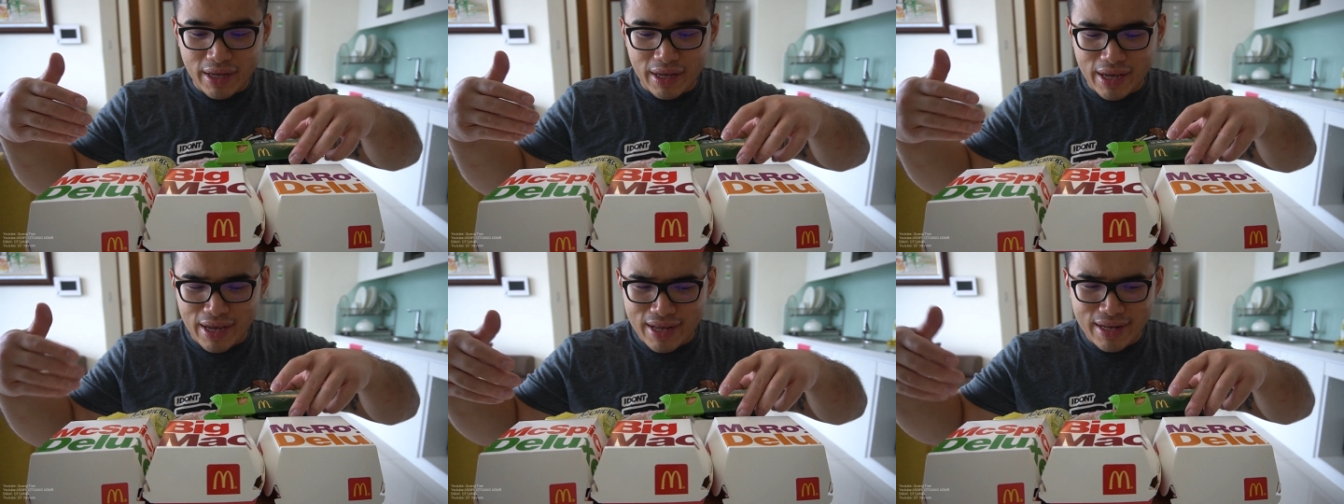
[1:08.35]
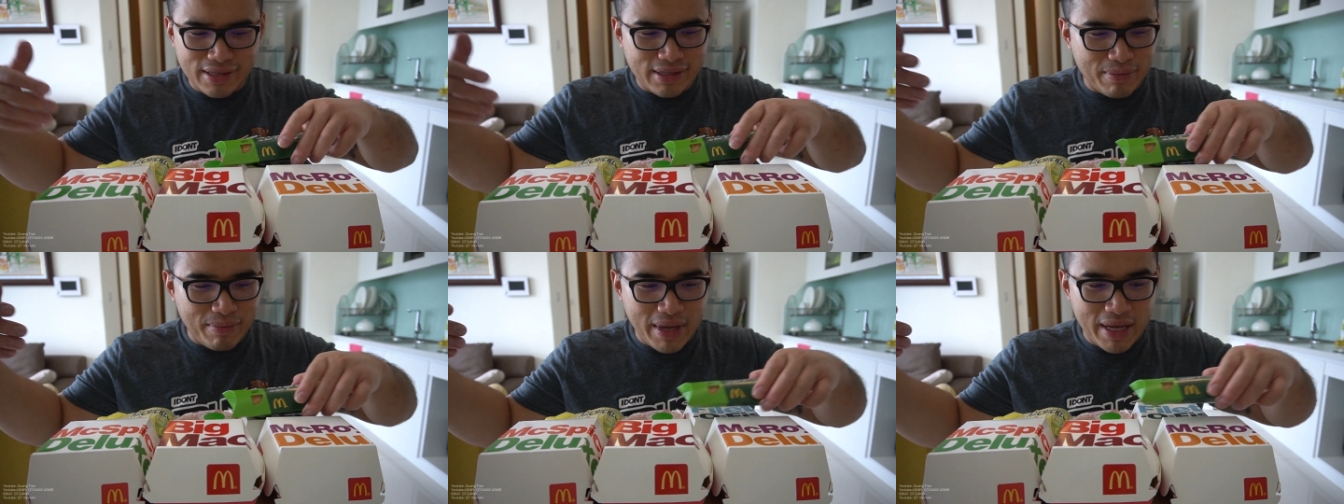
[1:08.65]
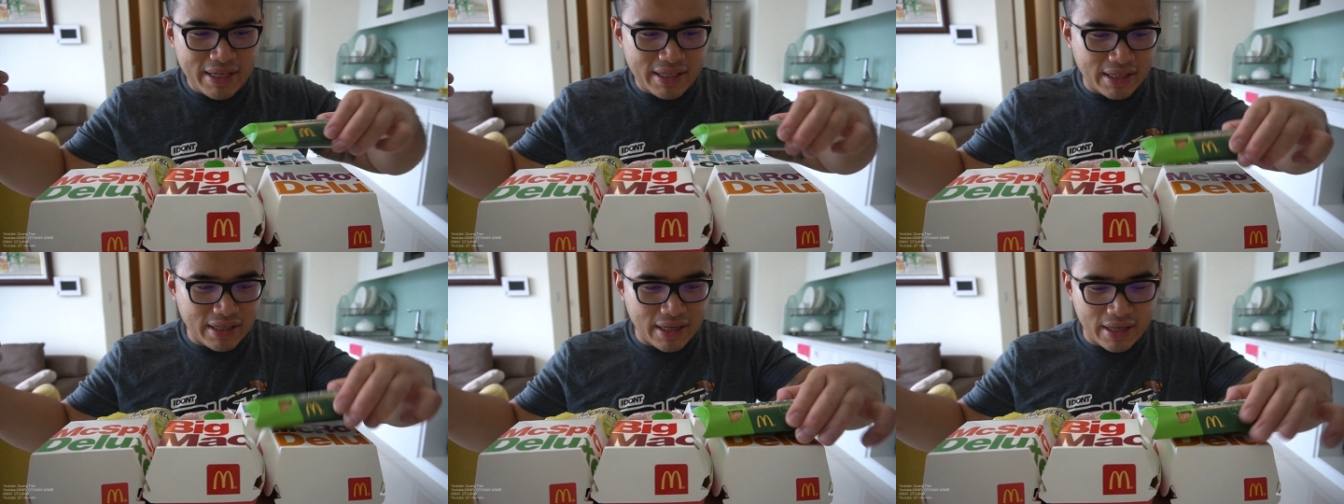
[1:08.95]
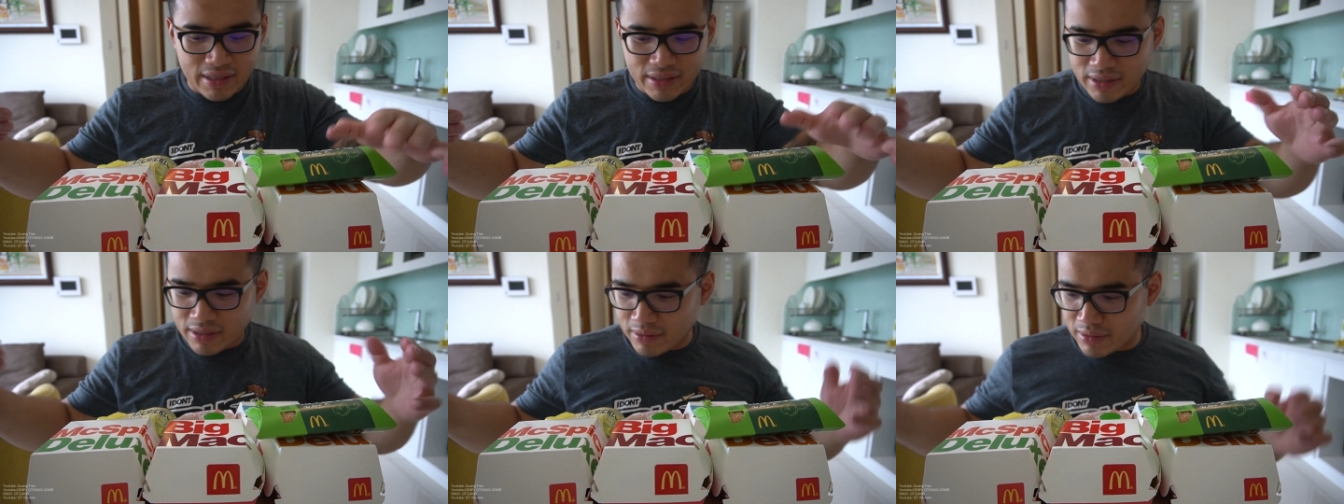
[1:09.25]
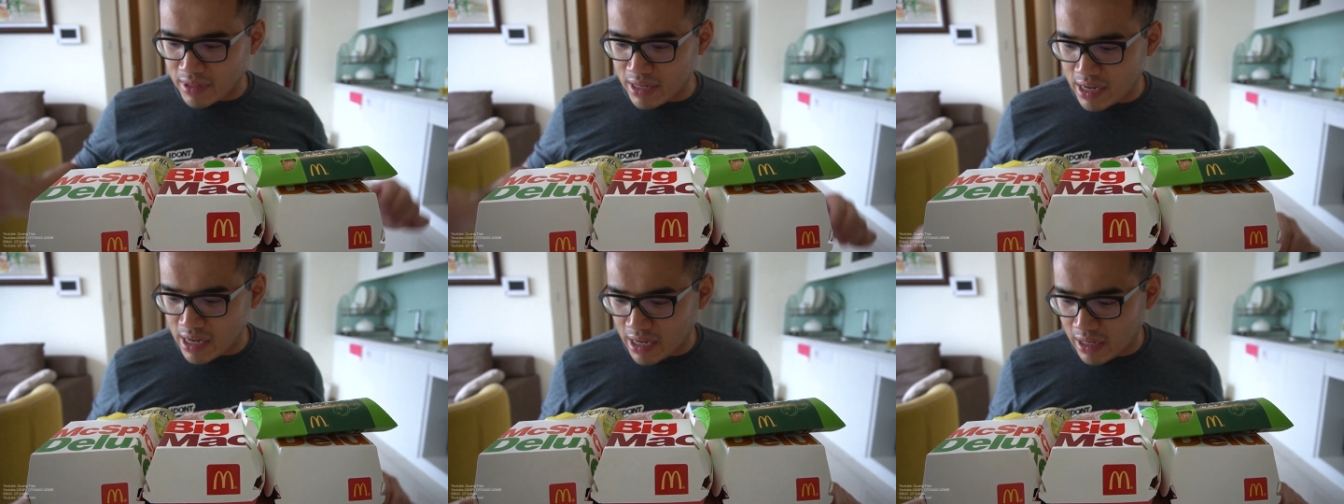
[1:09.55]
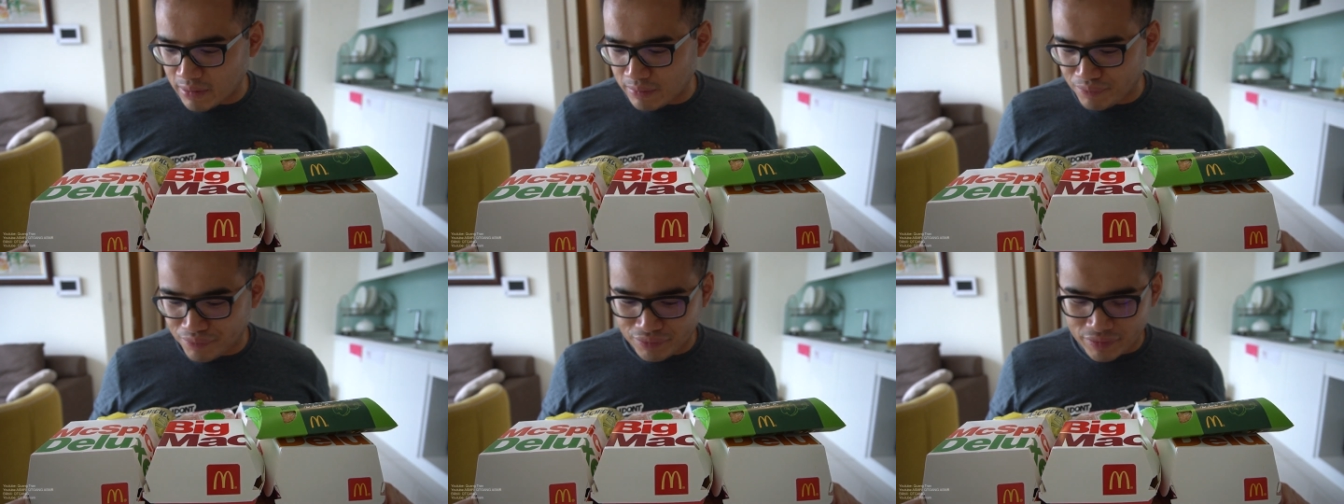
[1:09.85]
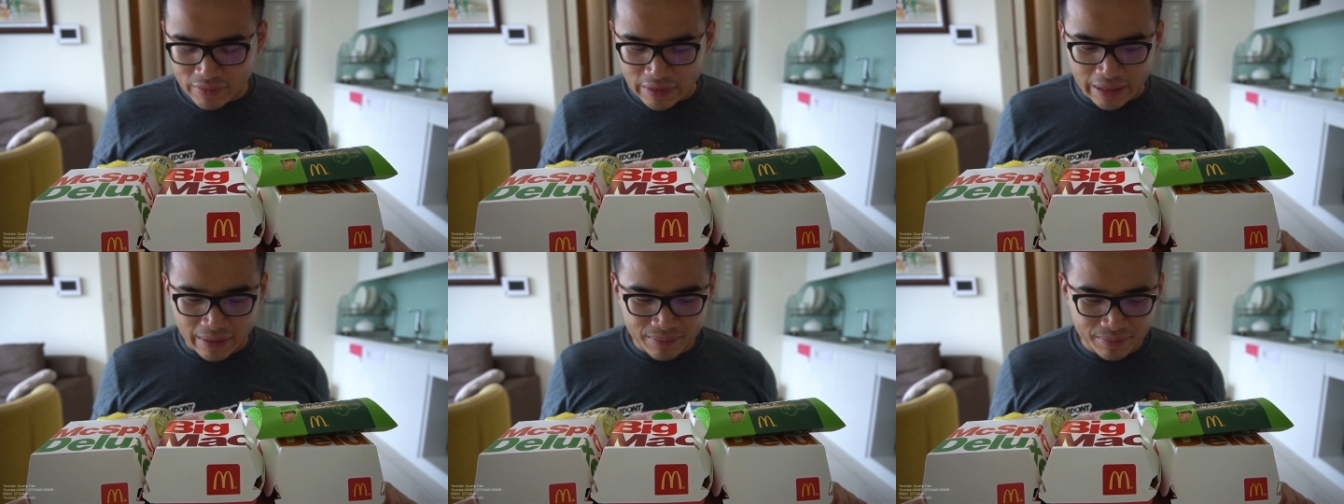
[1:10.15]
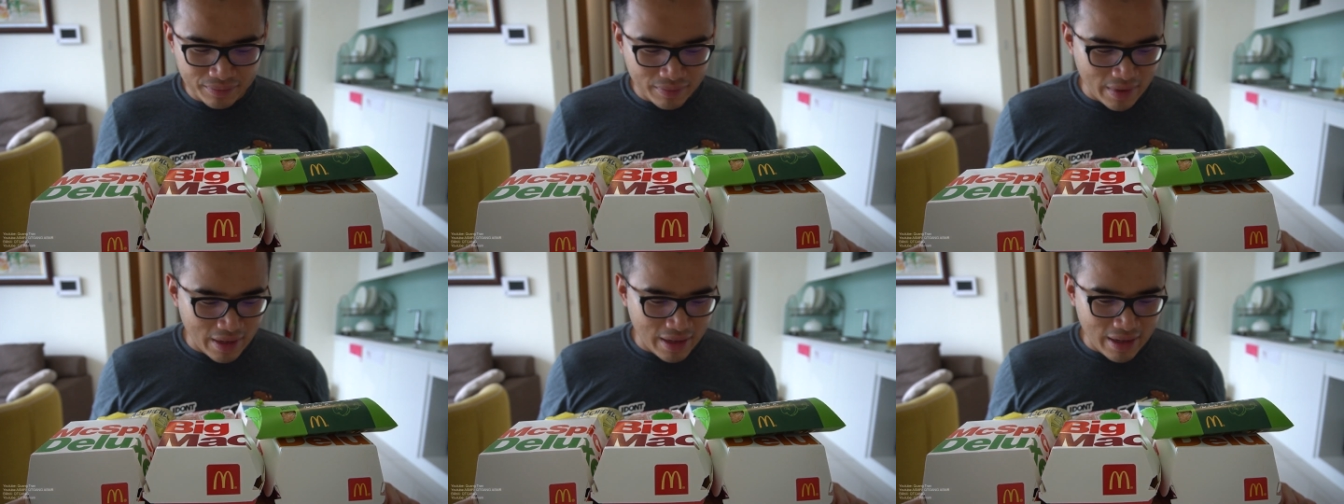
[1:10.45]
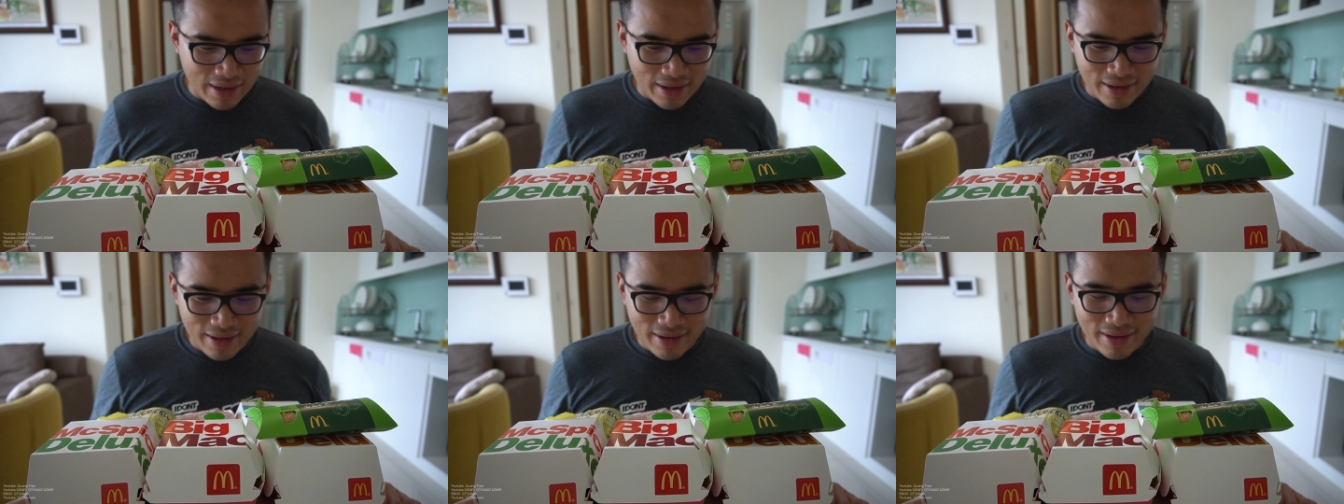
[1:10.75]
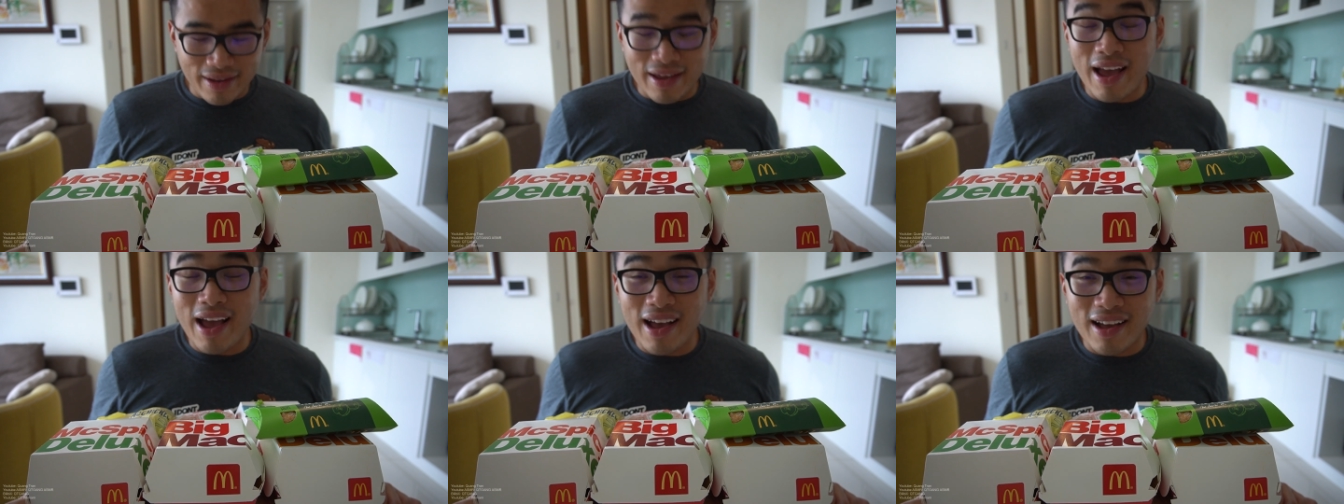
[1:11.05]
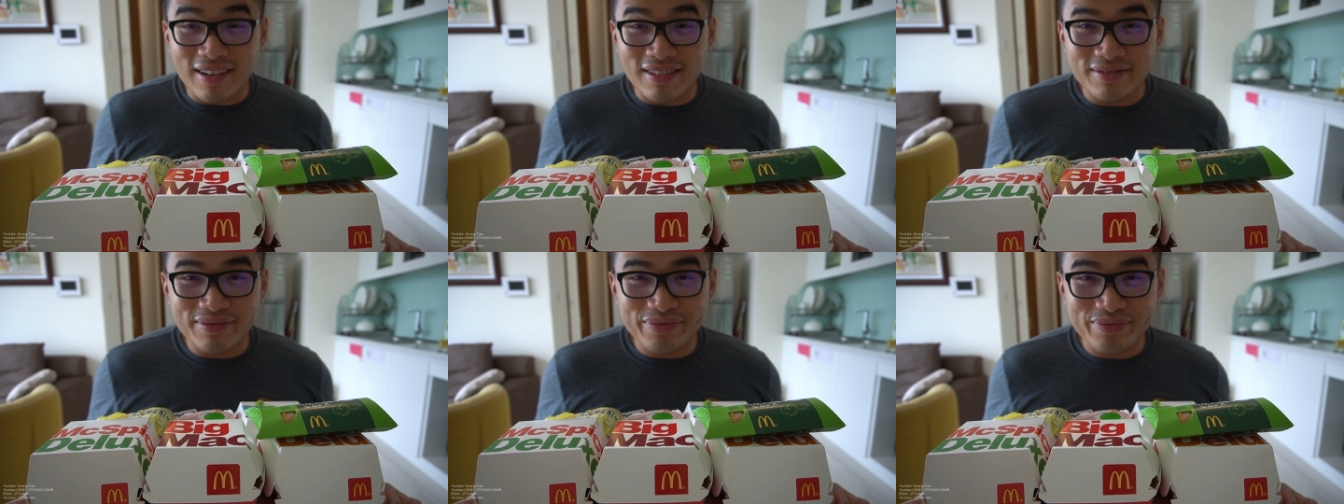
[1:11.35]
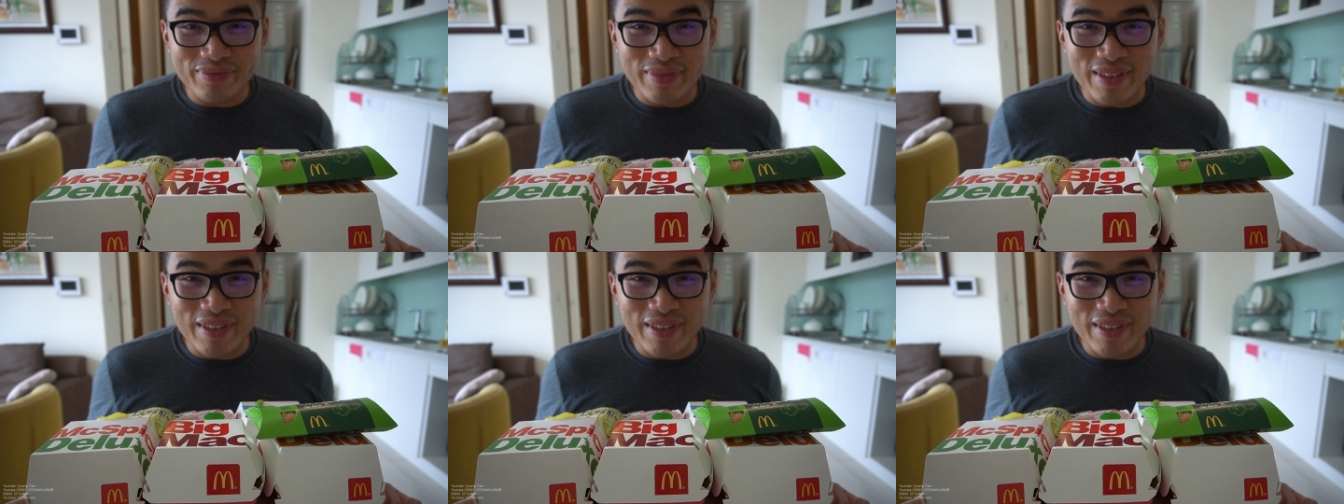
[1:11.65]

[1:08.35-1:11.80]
And it's amazing, guys. Um, yeah,